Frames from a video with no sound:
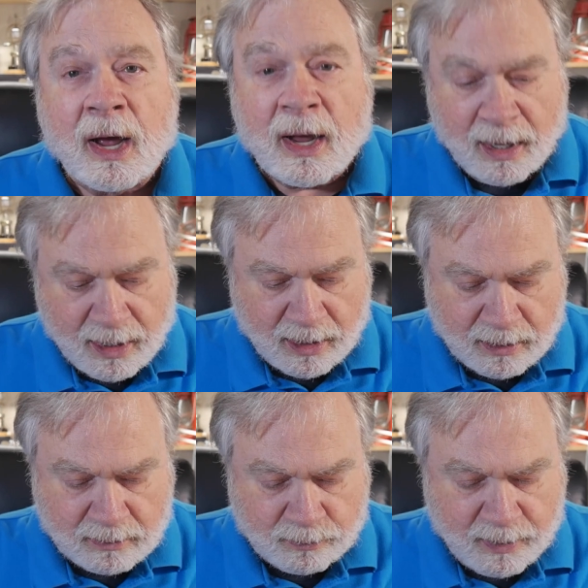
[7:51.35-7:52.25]

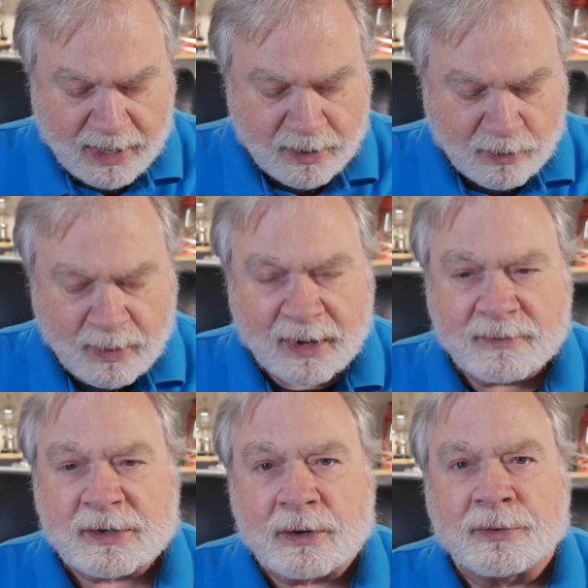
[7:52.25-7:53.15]
Uh, radio
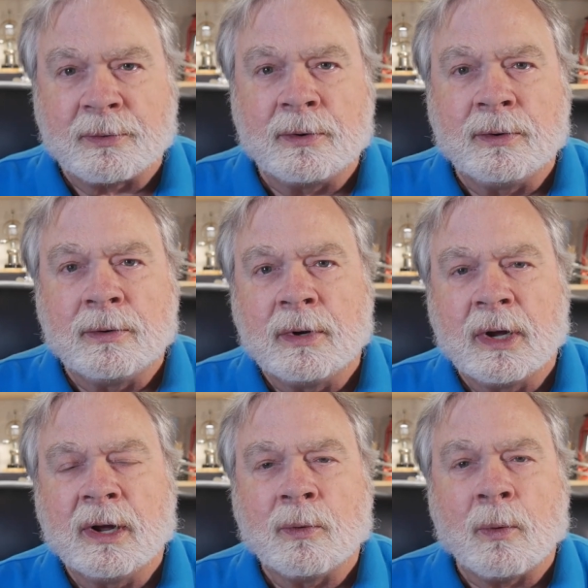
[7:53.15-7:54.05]
waves go through
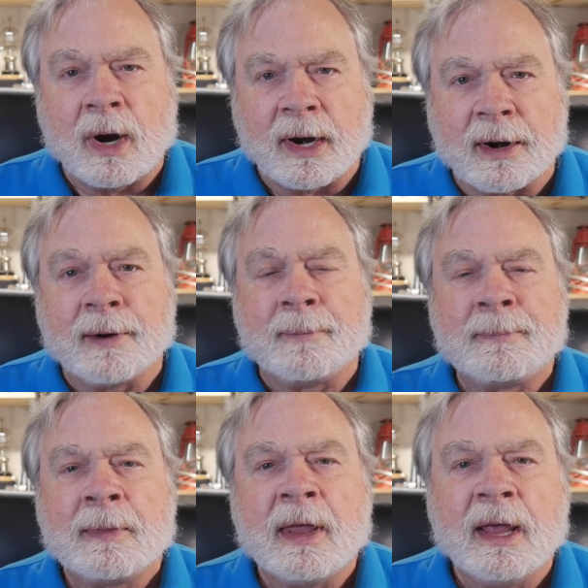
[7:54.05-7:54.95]
wire
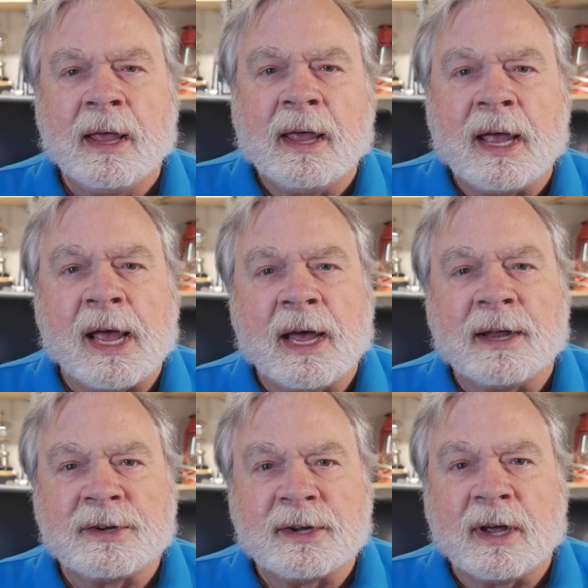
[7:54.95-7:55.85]

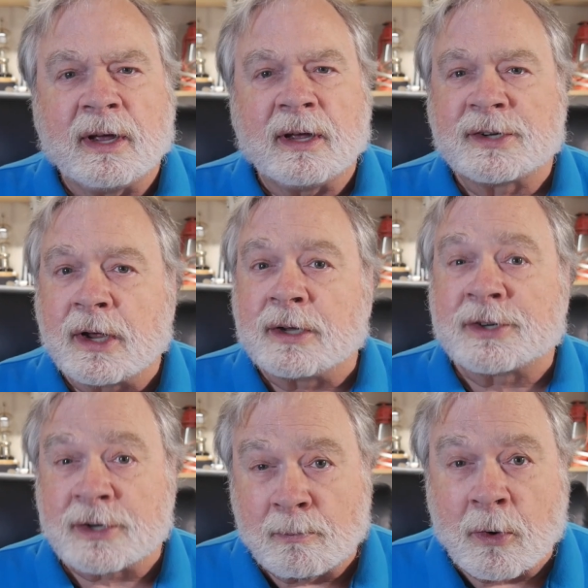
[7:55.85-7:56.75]
at uh, uh
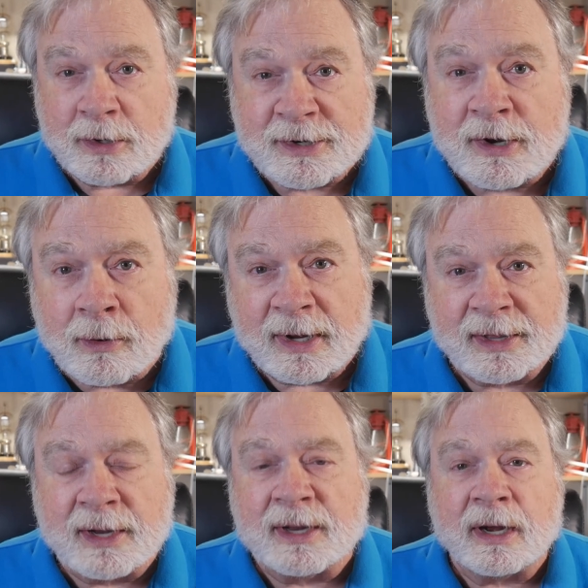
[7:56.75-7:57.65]
more slowly
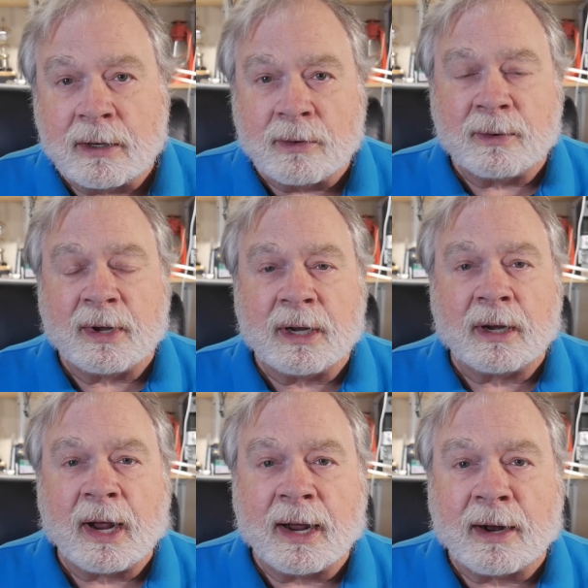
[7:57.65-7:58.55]
than they do in
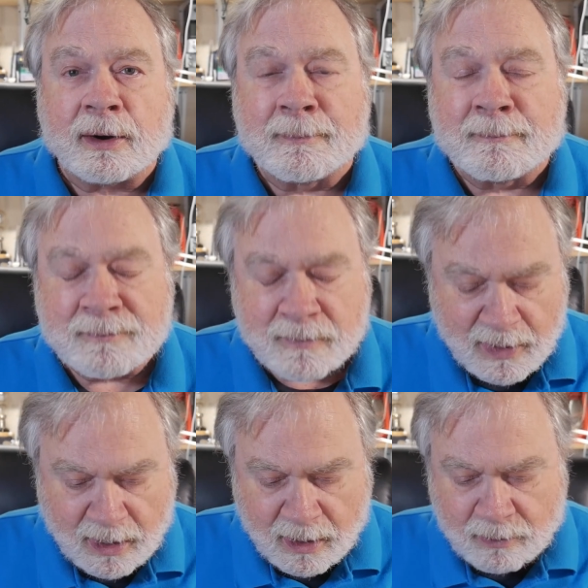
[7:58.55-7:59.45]
air,
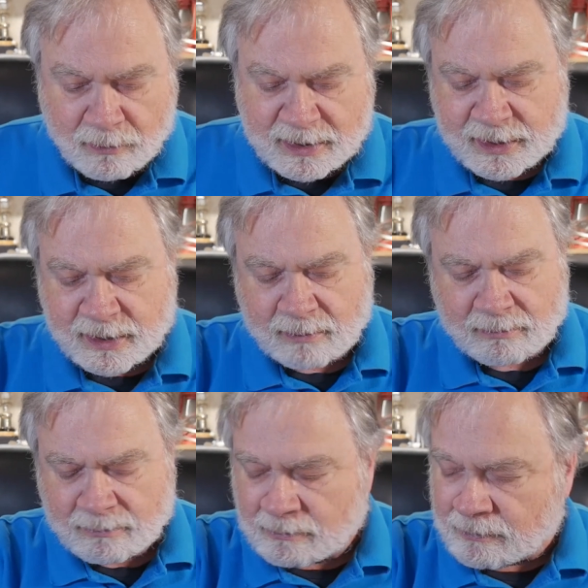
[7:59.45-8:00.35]
which
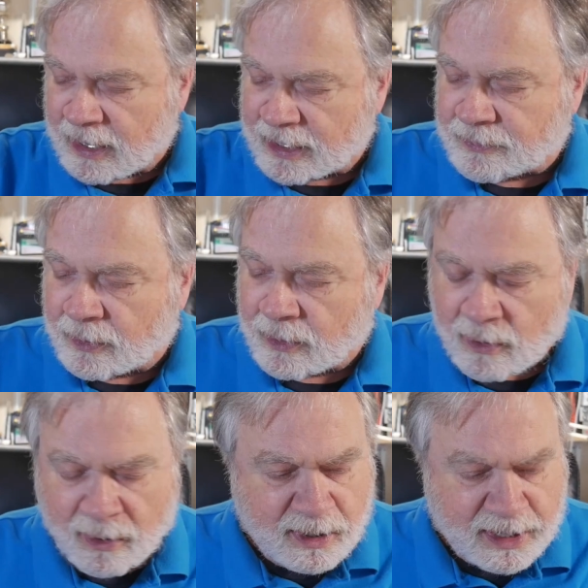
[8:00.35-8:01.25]
makes for
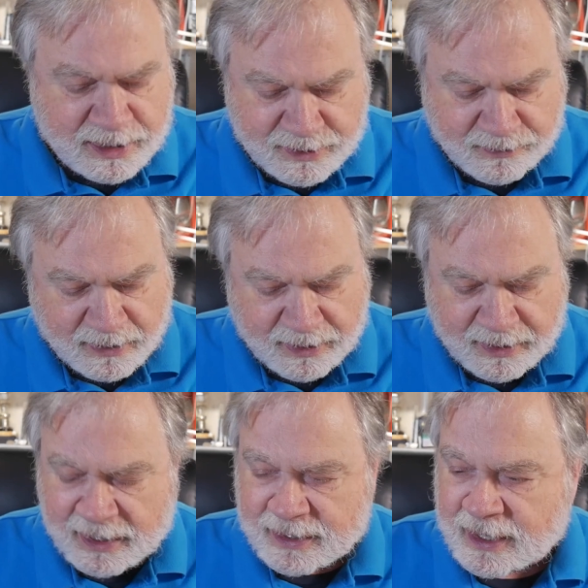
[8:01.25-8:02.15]
all kinds of fun
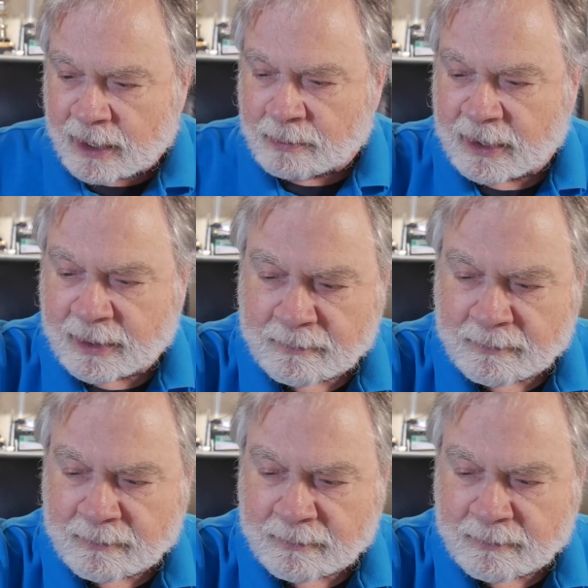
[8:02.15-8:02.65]
things happening.